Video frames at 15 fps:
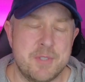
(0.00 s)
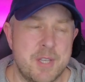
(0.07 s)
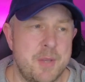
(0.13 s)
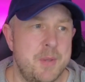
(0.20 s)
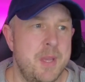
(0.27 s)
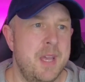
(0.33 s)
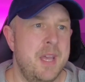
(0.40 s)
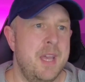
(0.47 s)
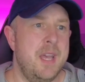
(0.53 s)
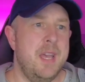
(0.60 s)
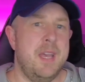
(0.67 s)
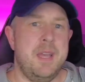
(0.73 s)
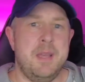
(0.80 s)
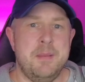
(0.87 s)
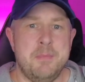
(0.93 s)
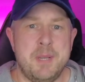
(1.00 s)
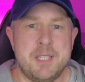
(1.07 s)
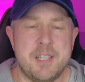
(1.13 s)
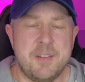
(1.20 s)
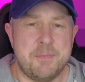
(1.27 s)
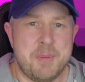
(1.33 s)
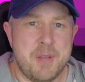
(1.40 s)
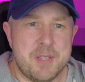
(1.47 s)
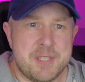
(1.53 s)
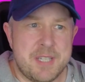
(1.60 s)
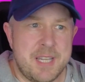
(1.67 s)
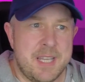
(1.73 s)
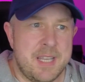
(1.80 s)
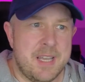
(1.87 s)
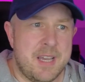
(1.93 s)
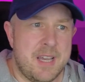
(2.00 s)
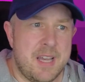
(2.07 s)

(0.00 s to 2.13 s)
So myself personally,